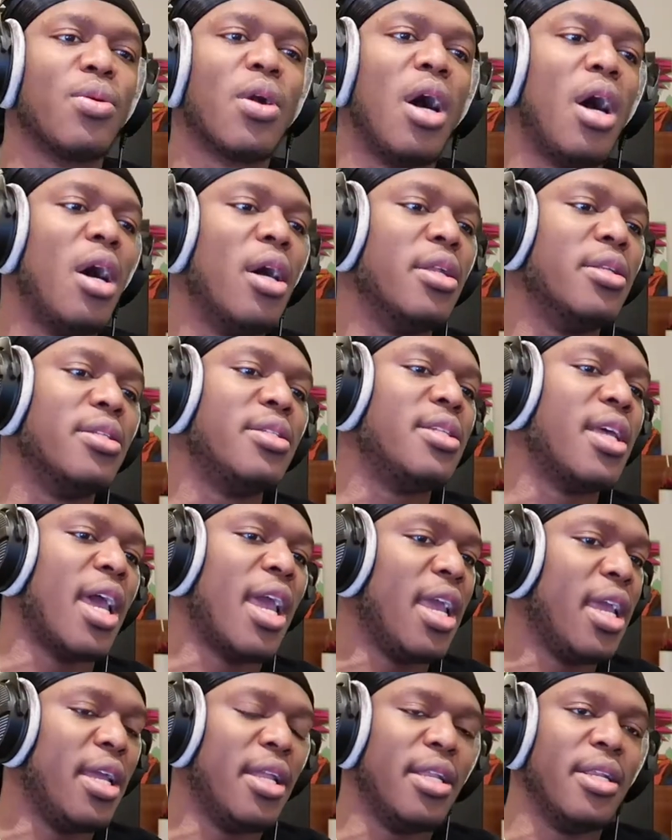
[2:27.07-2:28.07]
can't
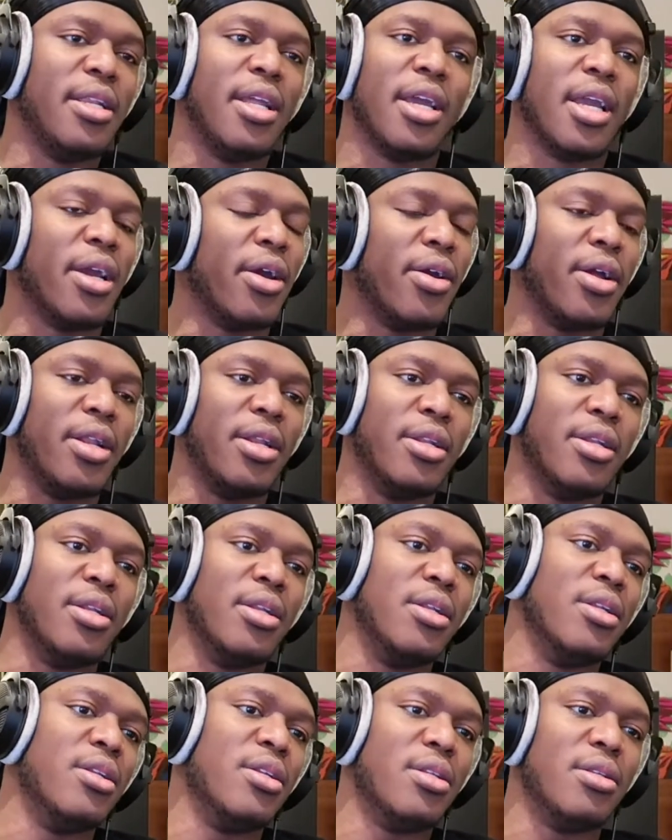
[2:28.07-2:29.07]
say nigger
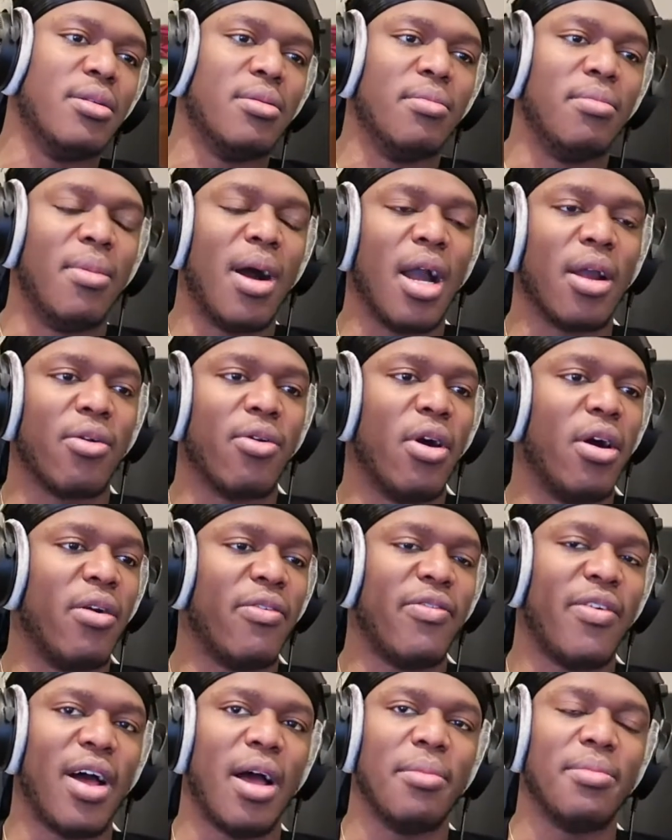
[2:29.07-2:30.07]
in
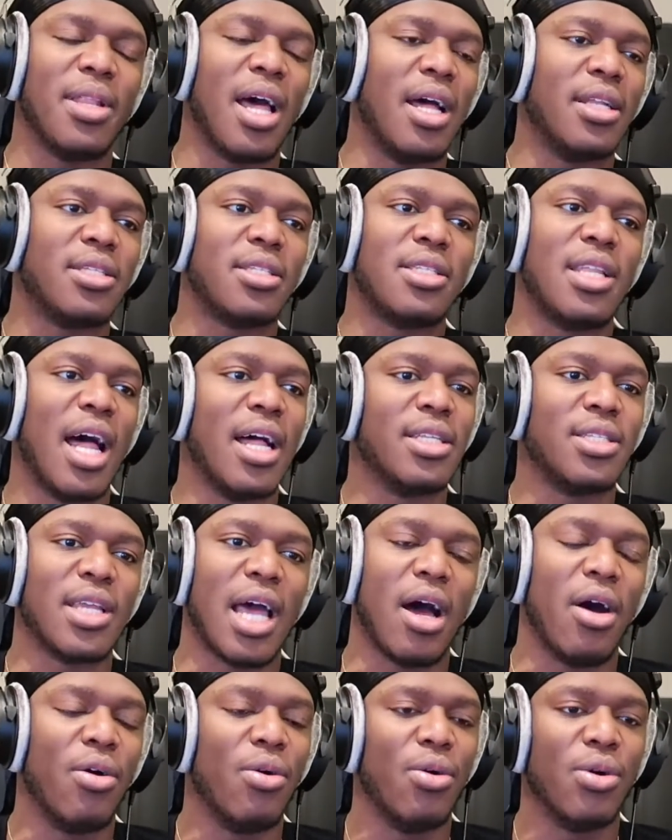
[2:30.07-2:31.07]
Minecraft, fam. That's that's
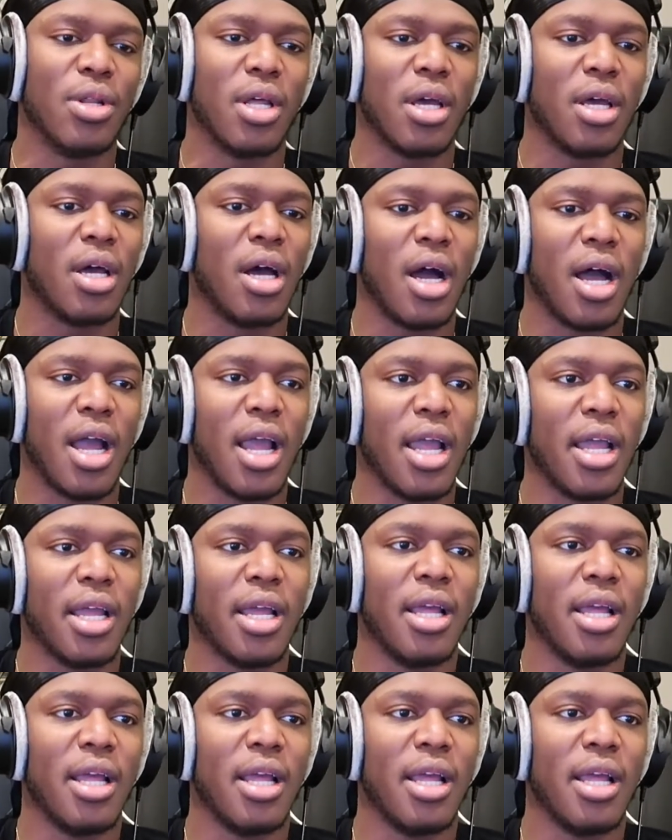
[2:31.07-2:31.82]
our order, alright?